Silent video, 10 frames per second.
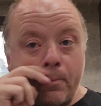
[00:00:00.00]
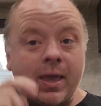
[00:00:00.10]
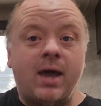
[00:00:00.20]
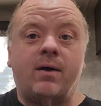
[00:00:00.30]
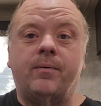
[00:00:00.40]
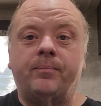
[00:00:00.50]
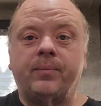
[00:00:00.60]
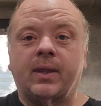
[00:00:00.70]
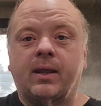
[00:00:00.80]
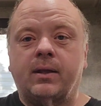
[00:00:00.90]
Now,
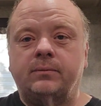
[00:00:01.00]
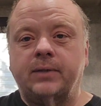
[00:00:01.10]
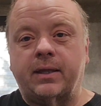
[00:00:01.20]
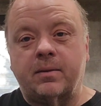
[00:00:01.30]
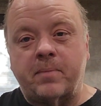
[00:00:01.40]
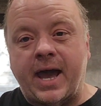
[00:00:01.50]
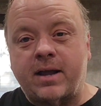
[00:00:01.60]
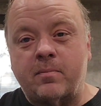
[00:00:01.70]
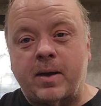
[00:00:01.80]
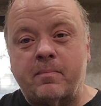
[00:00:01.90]
in the
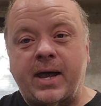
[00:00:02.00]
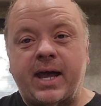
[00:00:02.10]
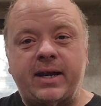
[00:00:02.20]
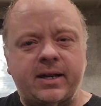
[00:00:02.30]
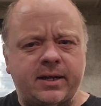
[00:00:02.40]
back of my mind,